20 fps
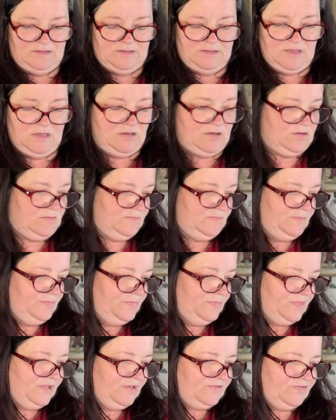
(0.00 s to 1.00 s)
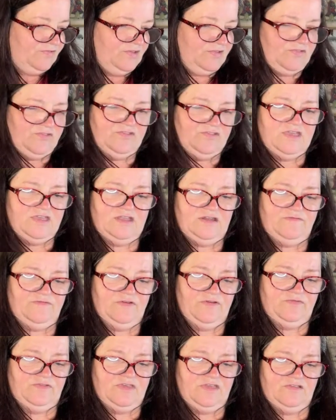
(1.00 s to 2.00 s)
Like 16,
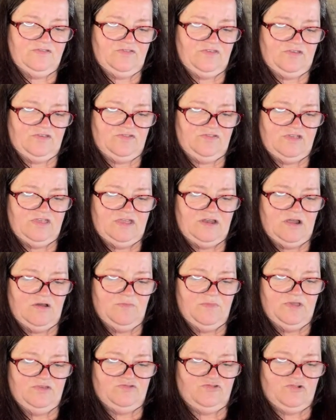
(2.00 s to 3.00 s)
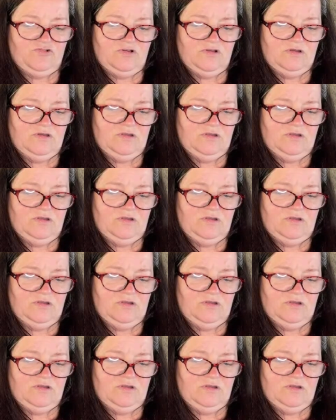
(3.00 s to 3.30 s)
15, 16. I'll measure it.